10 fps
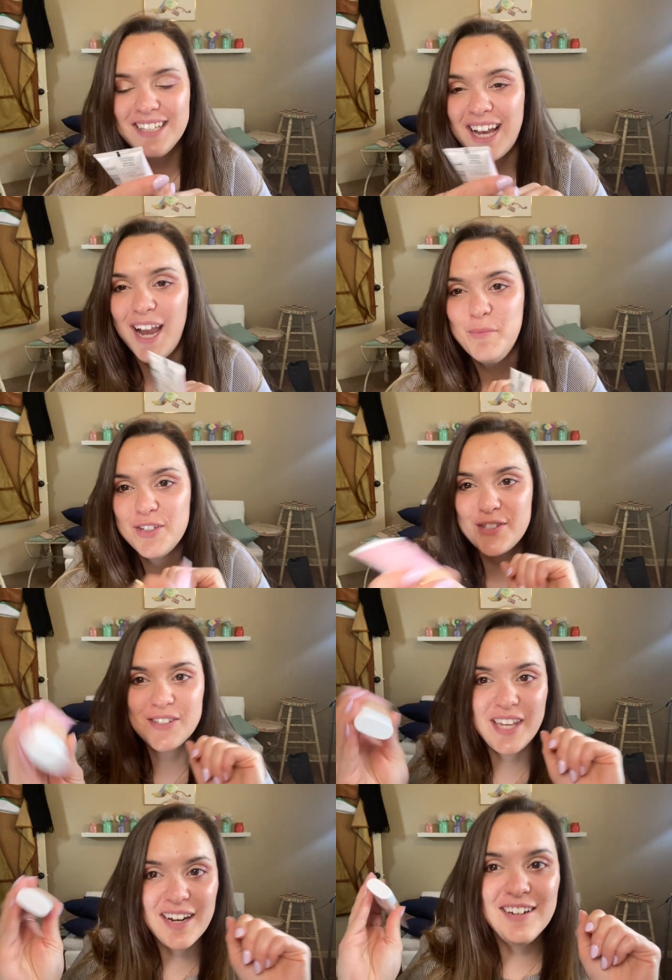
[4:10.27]
I'm just
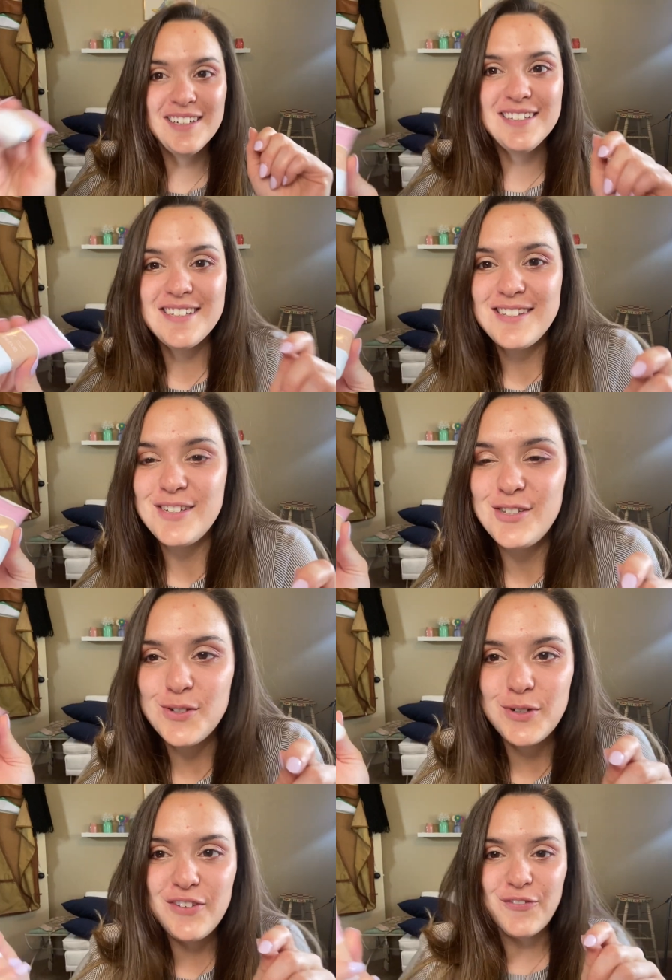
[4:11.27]
scared because it's a
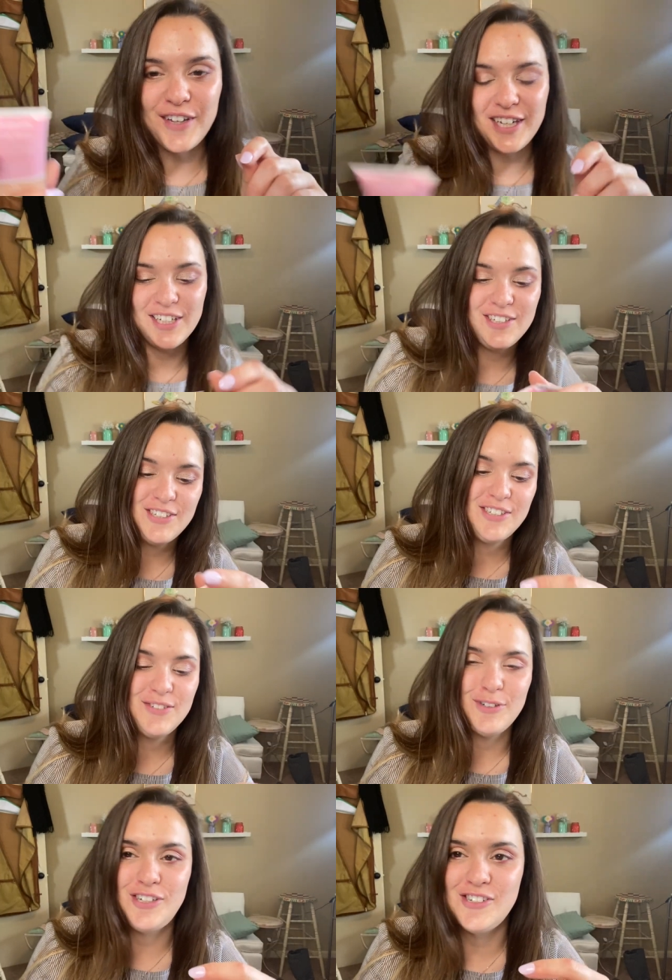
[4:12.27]
dewy finish,
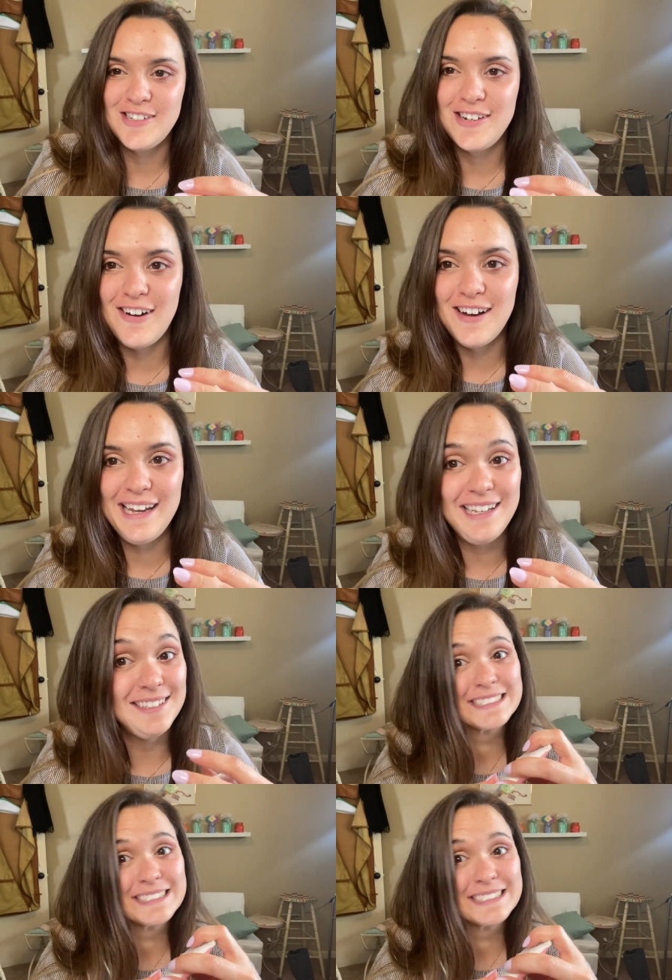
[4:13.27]
which is not